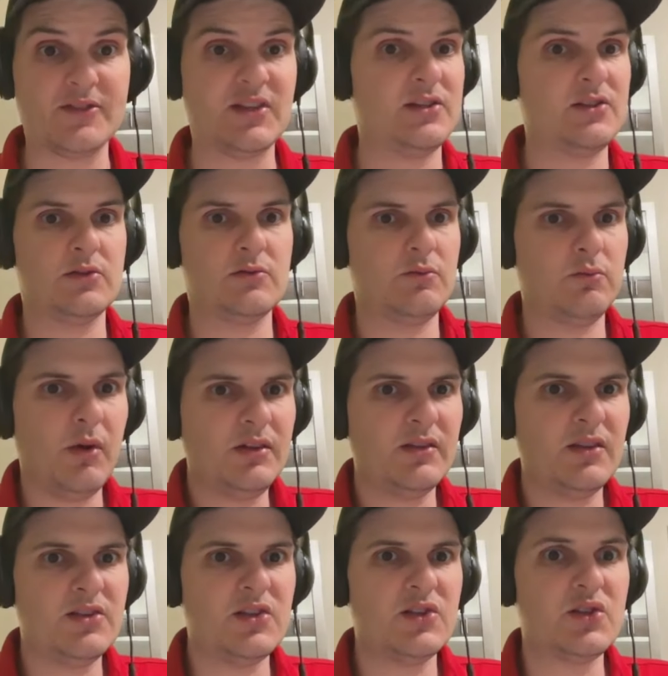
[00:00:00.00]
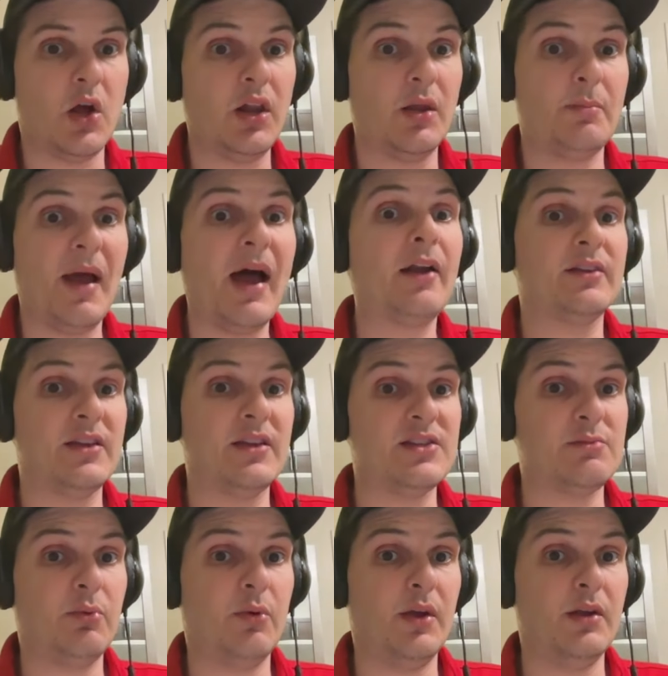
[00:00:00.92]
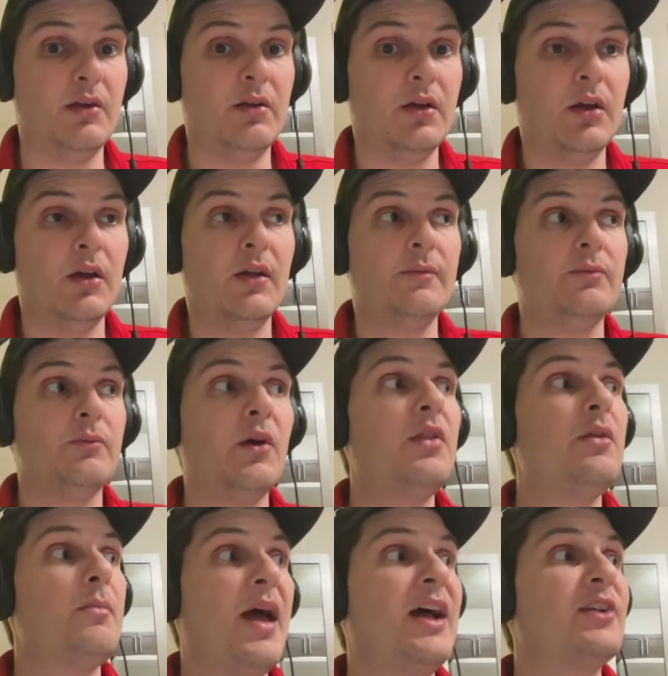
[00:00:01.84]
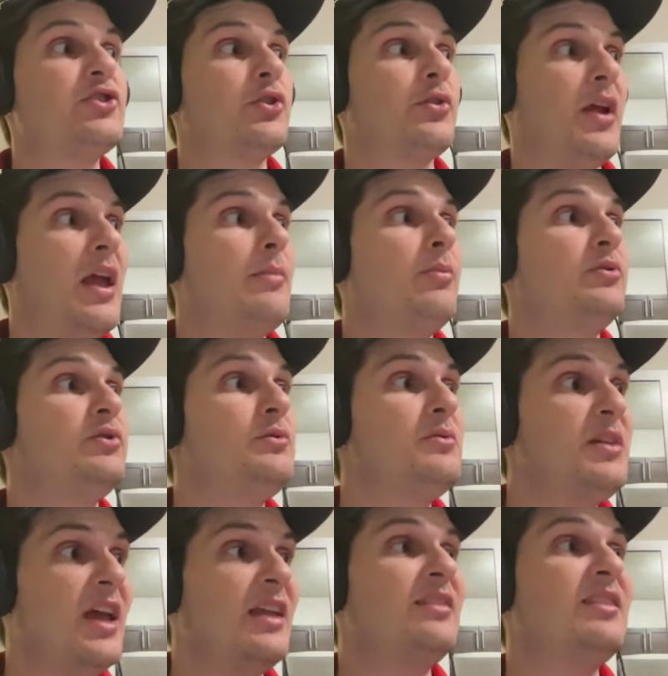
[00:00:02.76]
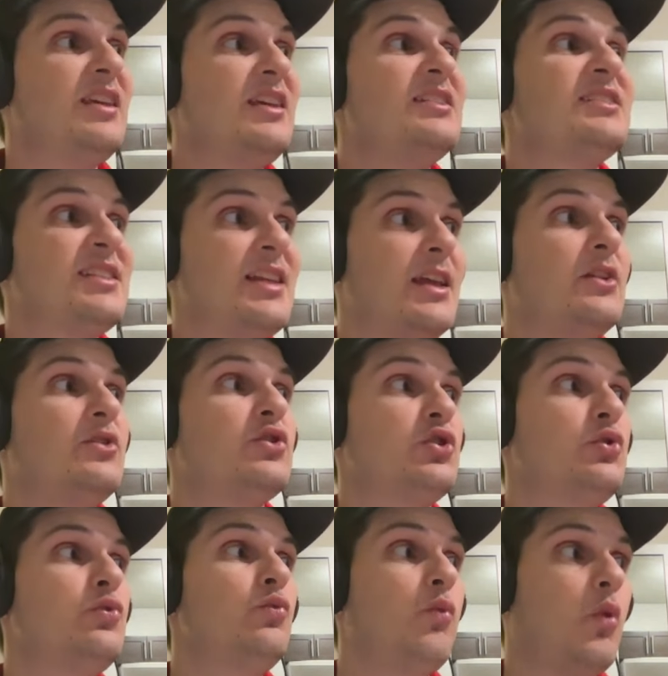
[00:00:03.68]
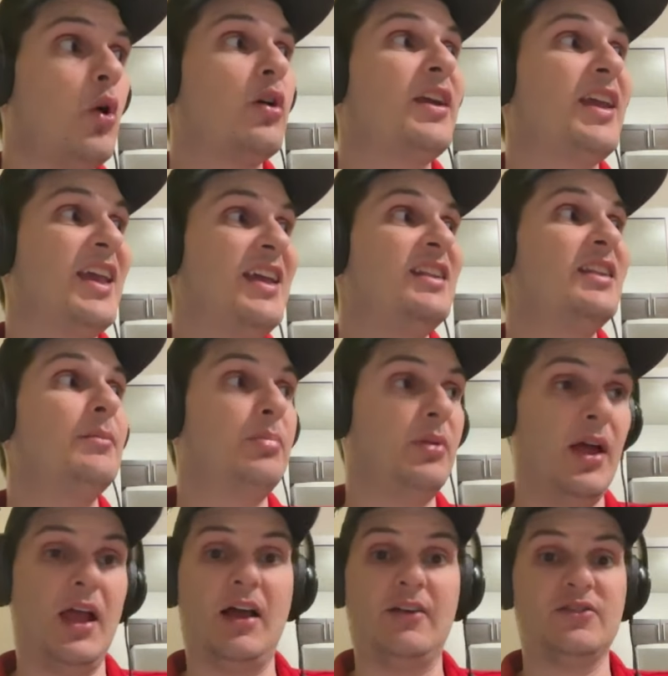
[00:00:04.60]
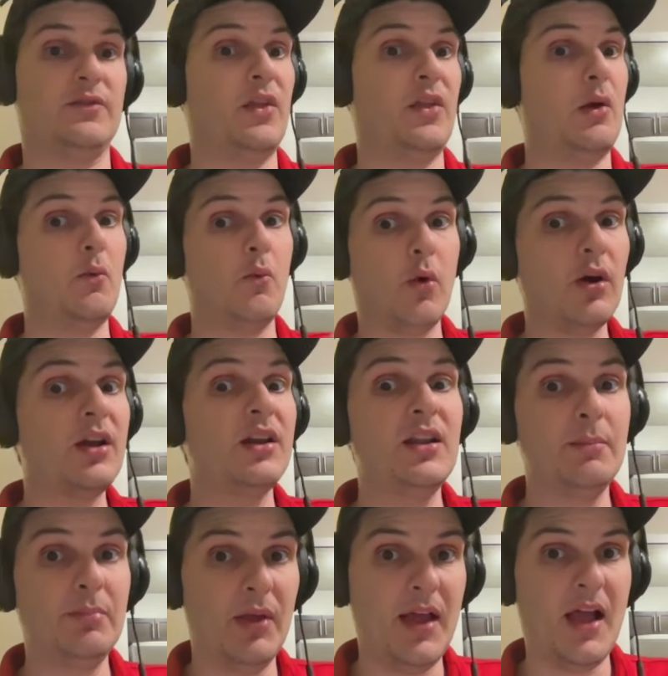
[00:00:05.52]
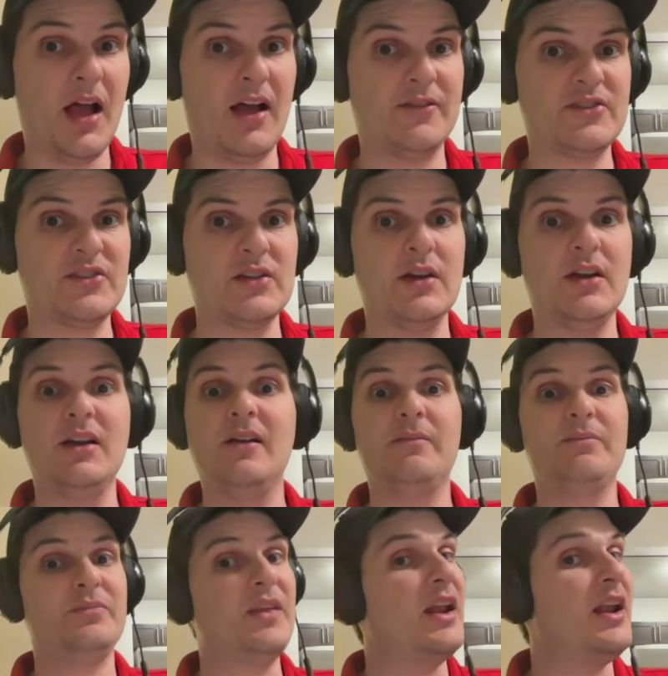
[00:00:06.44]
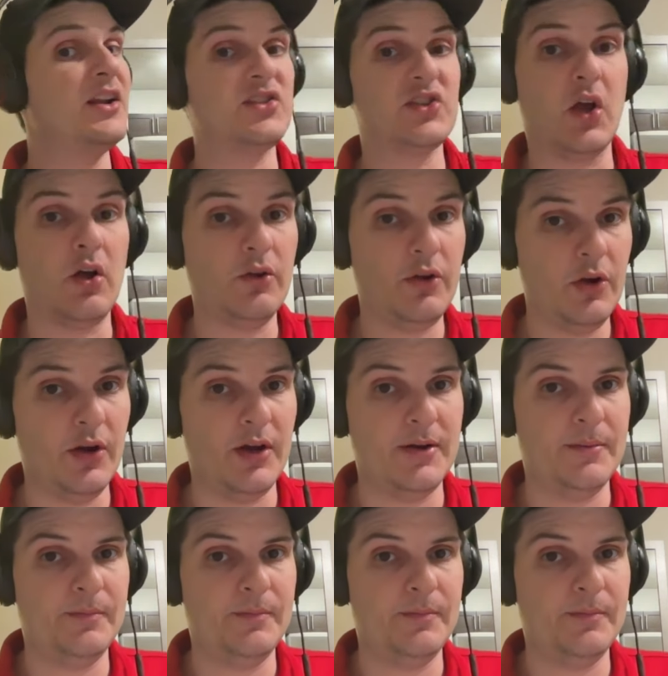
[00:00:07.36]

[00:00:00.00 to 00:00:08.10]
That's what this is all about at this point. But the Magic are able to get these things to work in the playoffs. If they work in the playoffs, then it's all good.